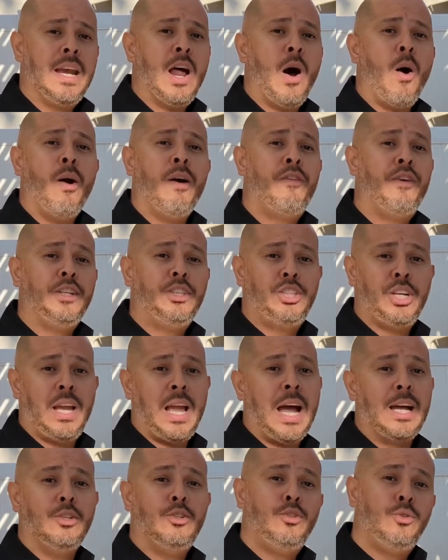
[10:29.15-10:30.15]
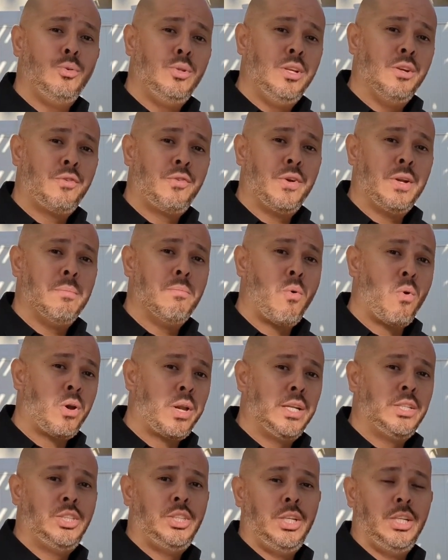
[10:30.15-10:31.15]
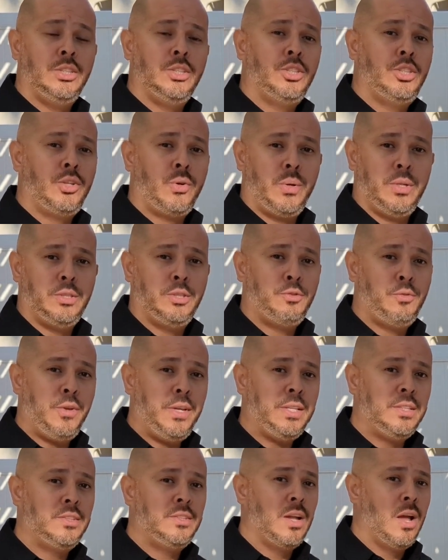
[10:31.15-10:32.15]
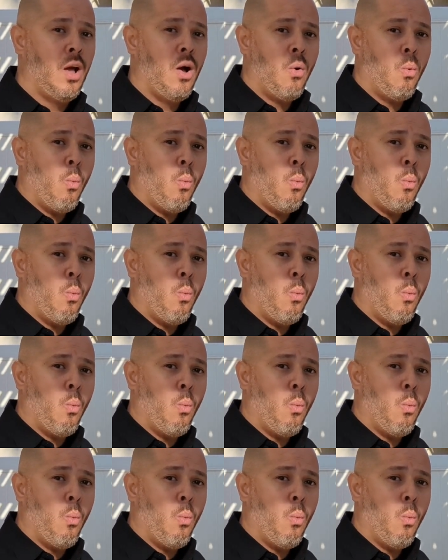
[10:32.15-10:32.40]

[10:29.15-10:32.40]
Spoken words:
Now FHA has two different mortgage insurance fees.